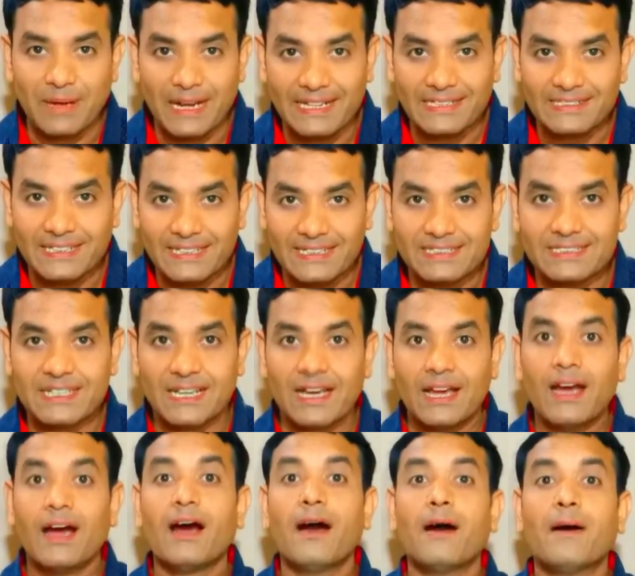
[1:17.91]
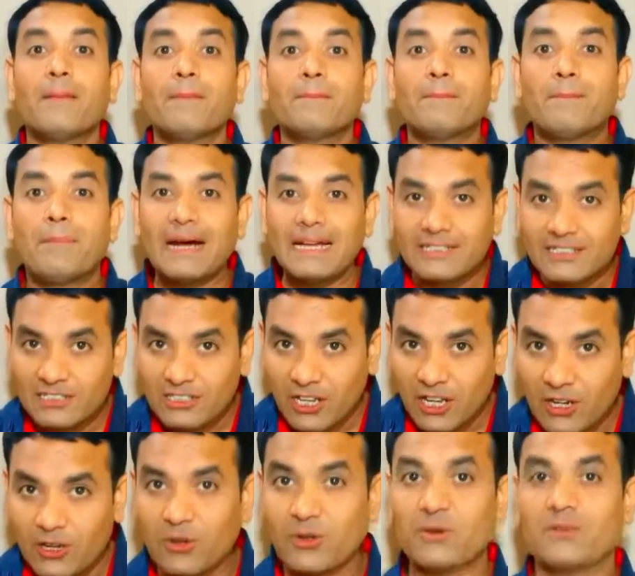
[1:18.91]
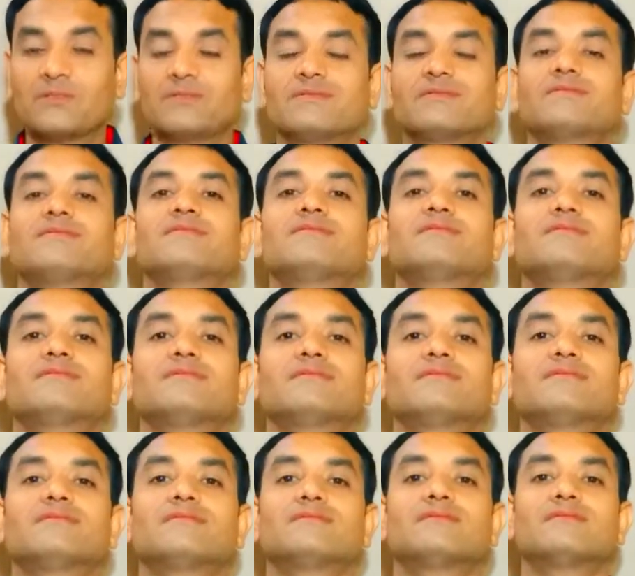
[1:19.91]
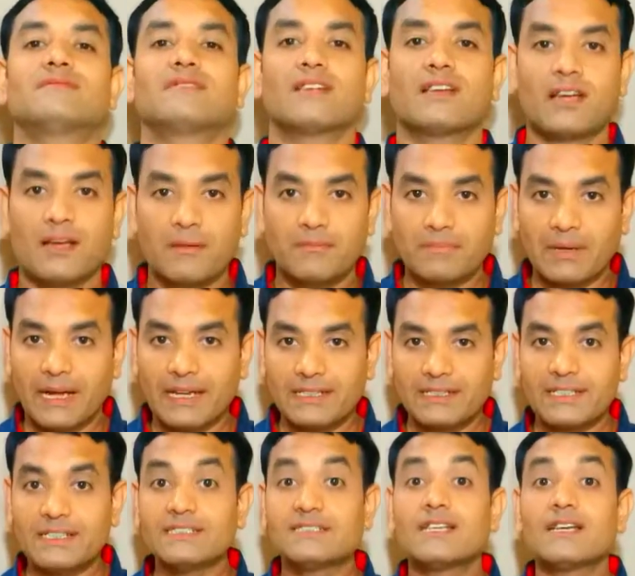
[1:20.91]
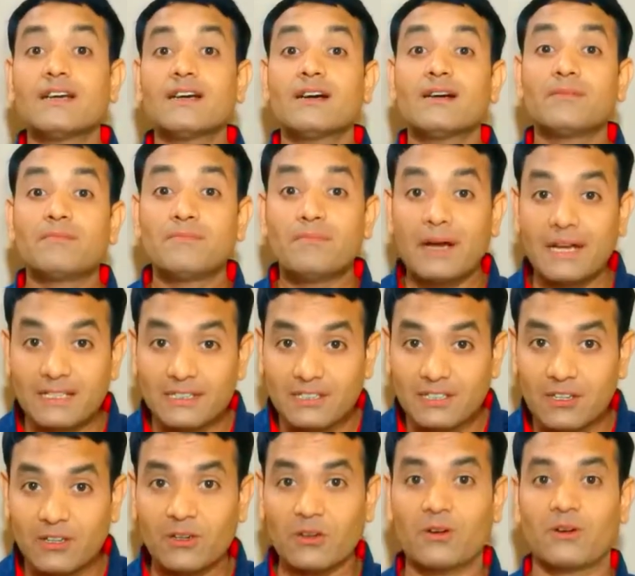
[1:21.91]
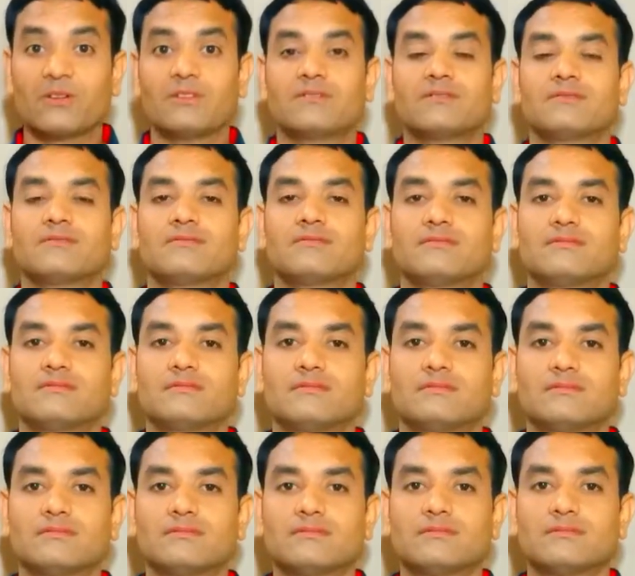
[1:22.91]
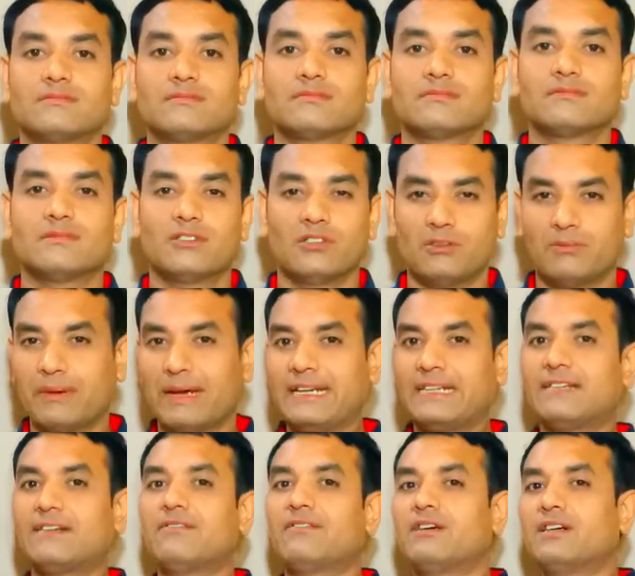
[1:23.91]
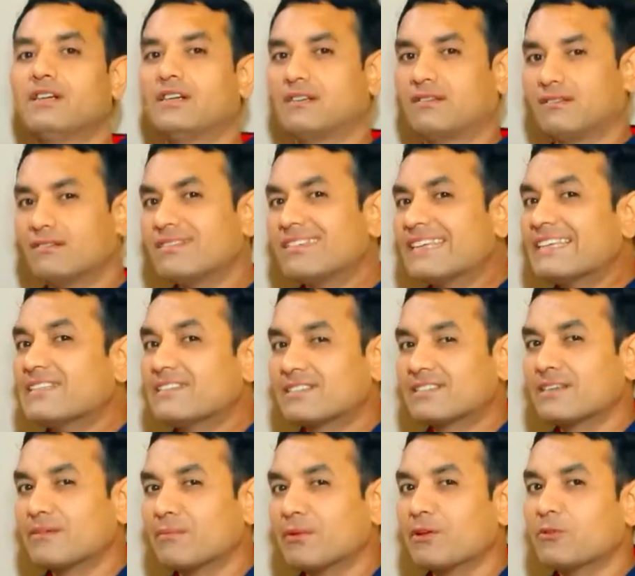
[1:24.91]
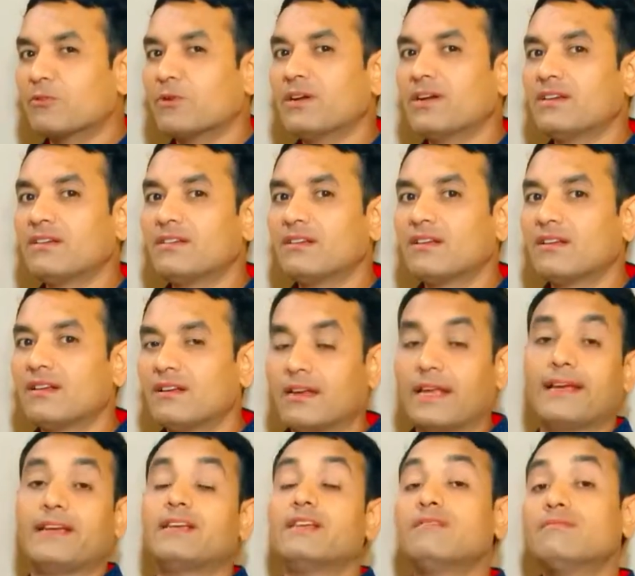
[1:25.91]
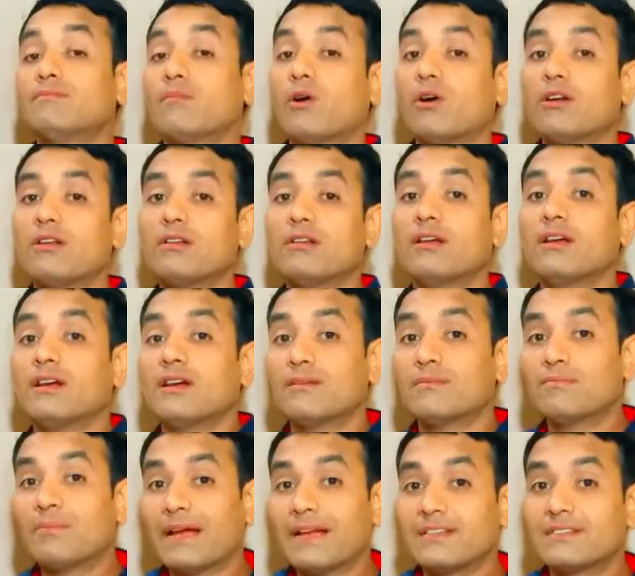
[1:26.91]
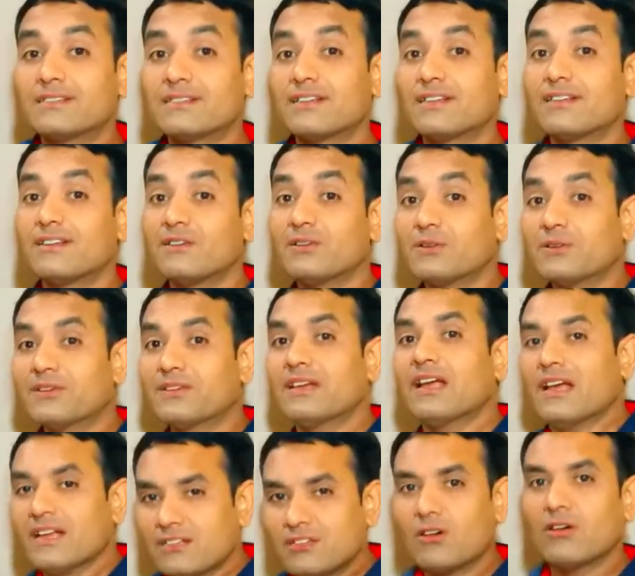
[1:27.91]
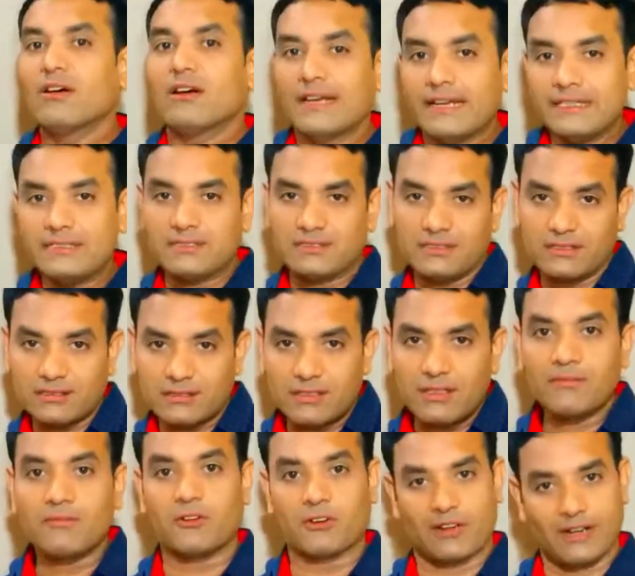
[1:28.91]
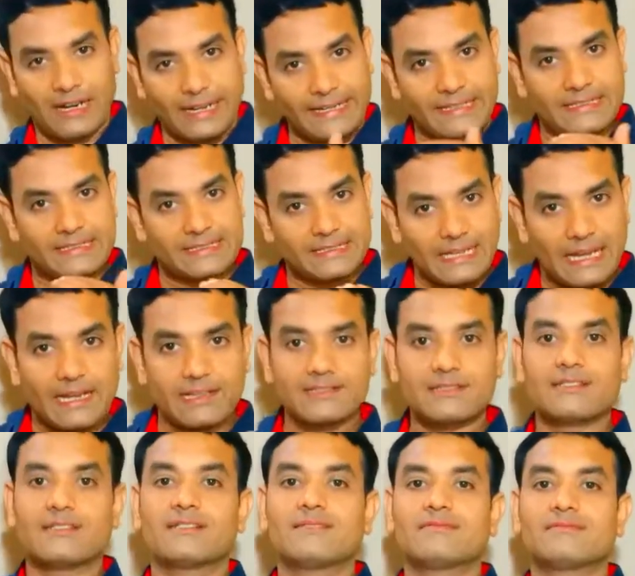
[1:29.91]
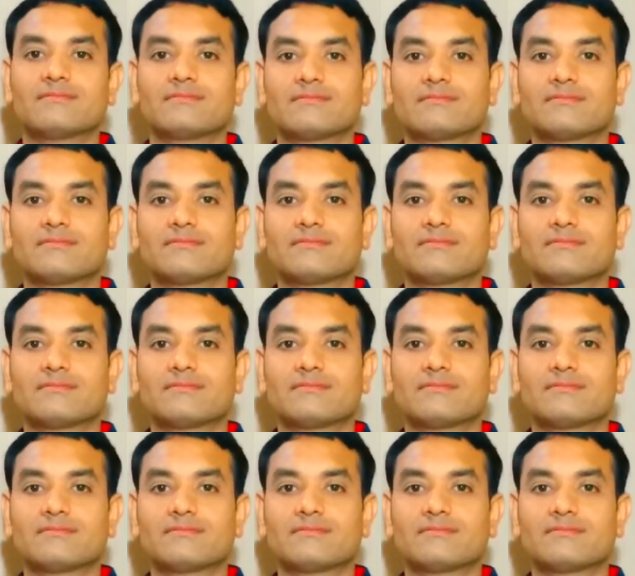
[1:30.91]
Pant is pantalon. Pant is pantalon. You might have heard this similar word like in mall, pantalon. So it's somewhat like that.